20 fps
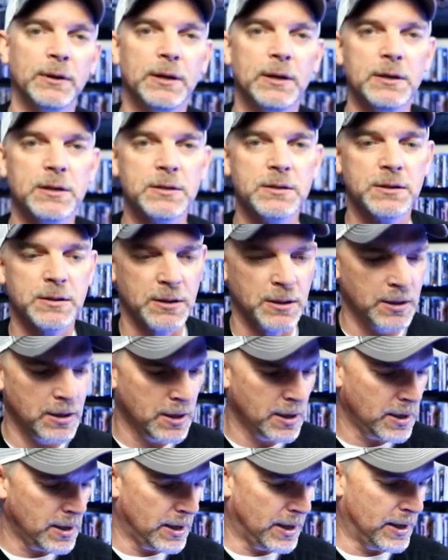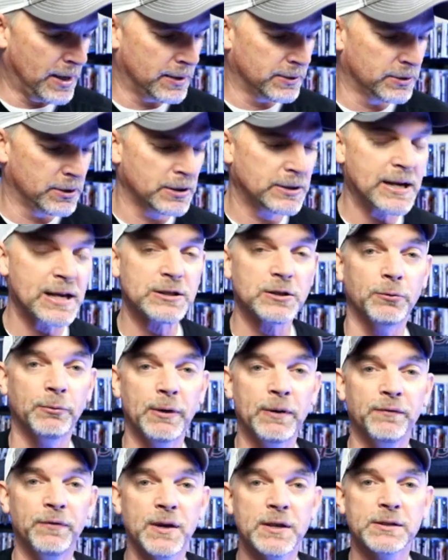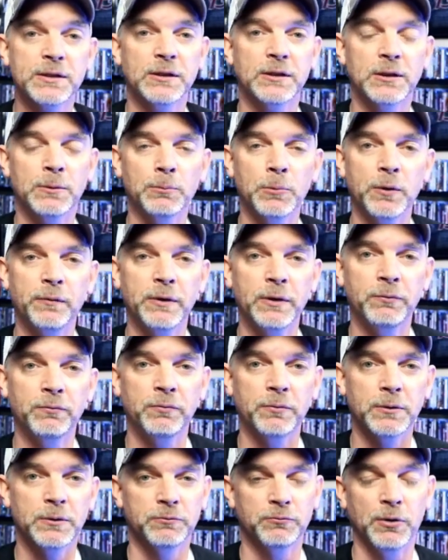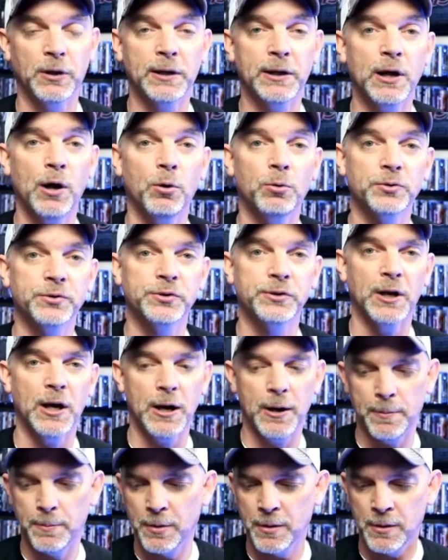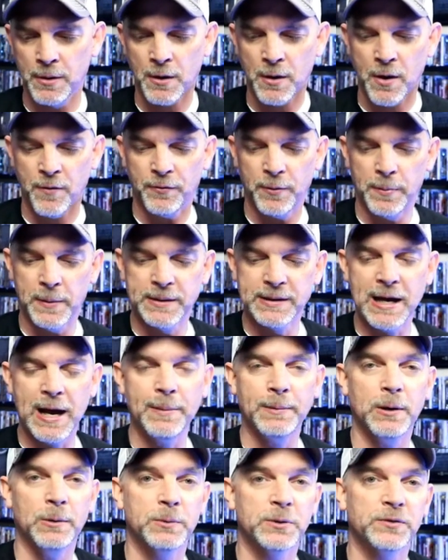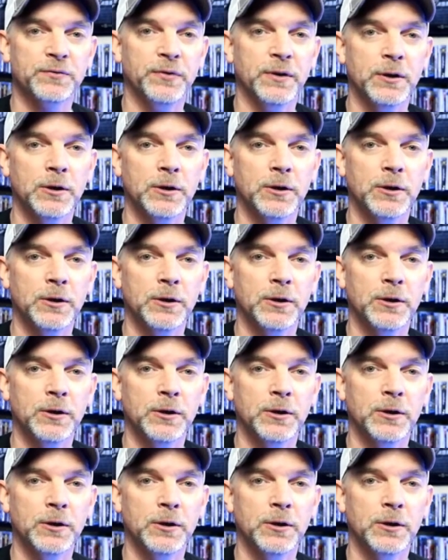released. And just as a revisit, the movie really holds up from the time that it was